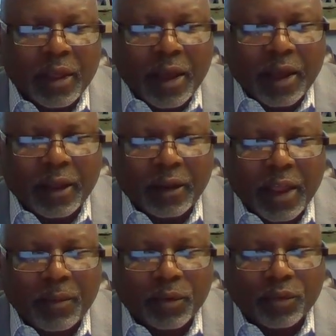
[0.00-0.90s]

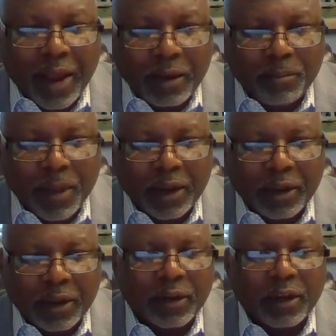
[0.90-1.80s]
they will try to mail
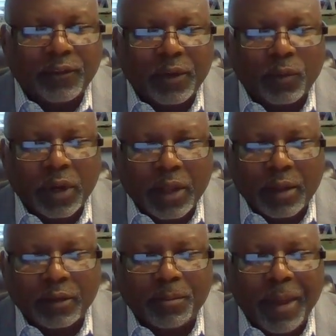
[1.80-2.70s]
it, and then when it
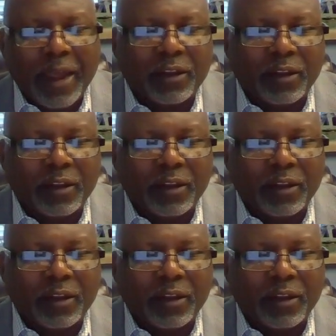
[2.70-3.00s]
comes back,